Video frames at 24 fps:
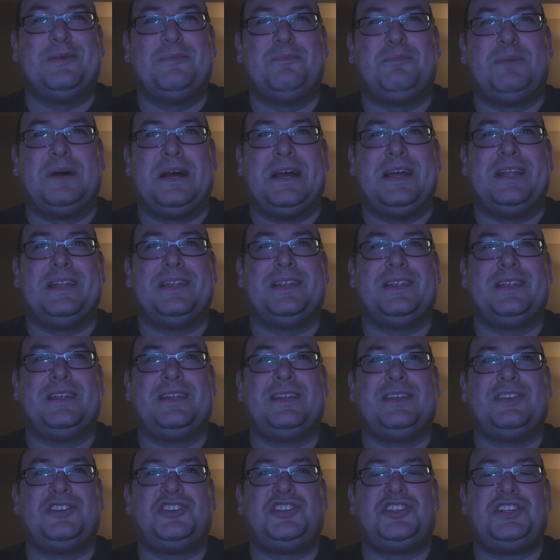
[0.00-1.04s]
but
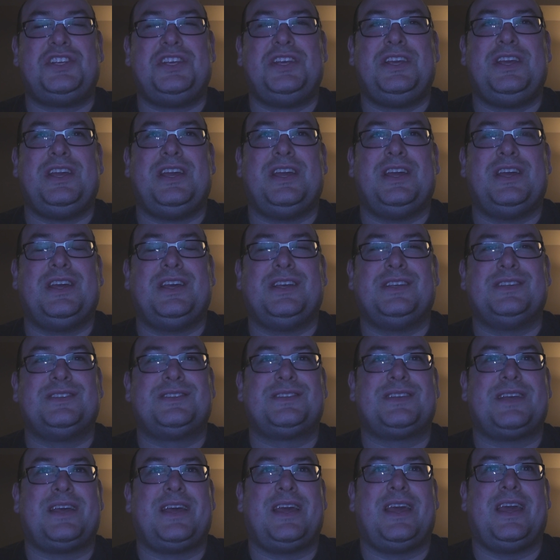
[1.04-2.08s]
she is